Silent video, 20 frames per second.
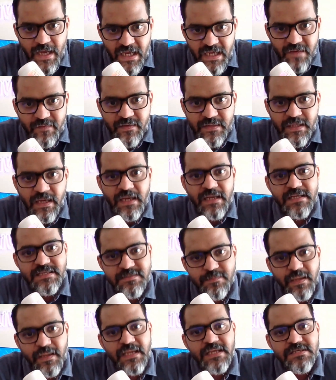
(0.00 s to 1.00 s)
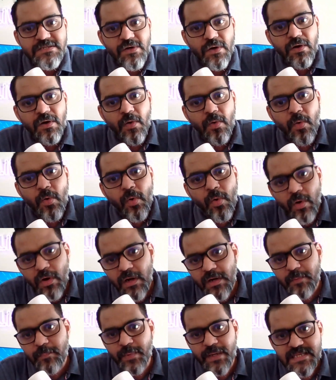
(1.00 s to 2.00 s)
of ayurveda is based on
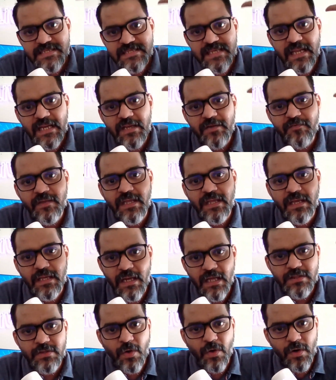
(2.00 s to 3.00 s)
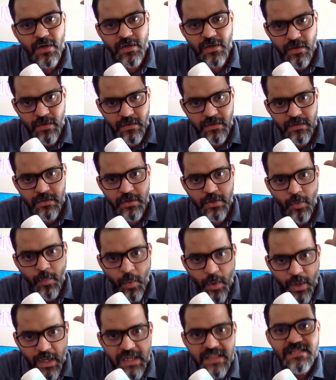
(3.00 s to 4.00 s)
old pre-scientific era thought on
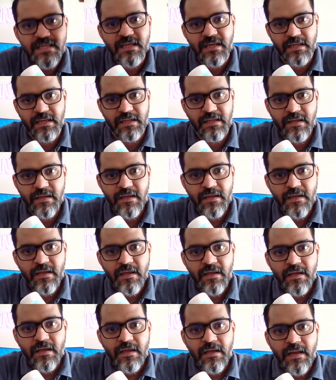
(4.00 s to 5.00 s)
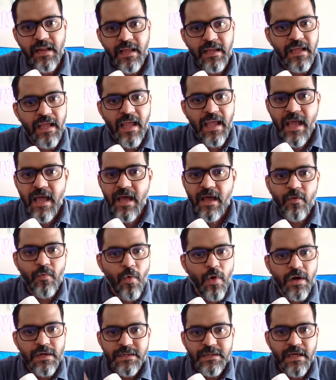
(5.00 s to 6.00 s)
humoral theory like
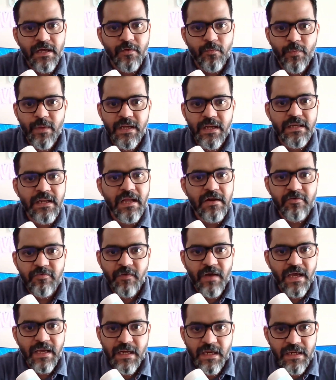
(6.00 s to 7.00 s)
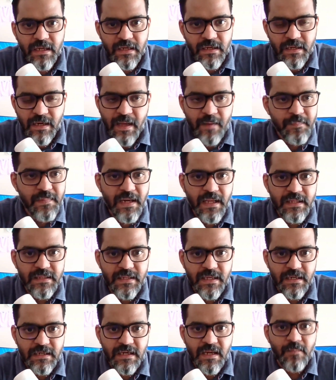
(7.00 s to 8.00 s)
air, water, wind, and fire and crap
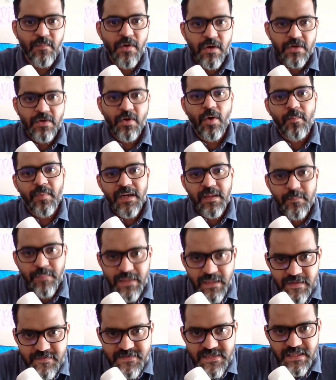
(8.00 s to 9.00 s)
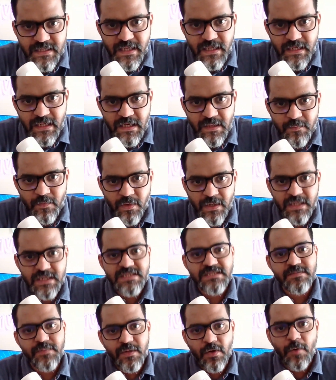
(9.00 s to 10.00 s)
like that. Come on, nobody believes in that anymore.
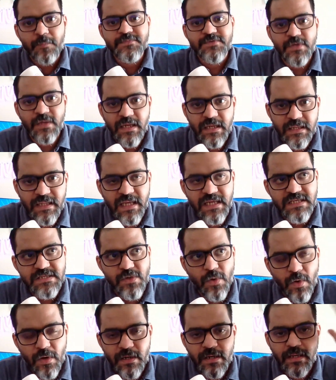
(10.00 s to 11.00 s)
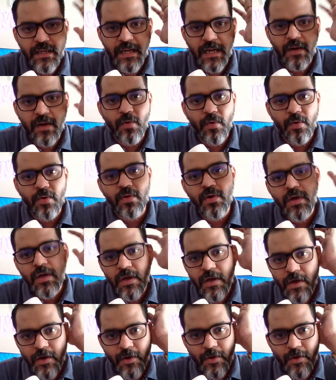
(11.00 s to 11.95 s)
It has been obsolete. That is old Greco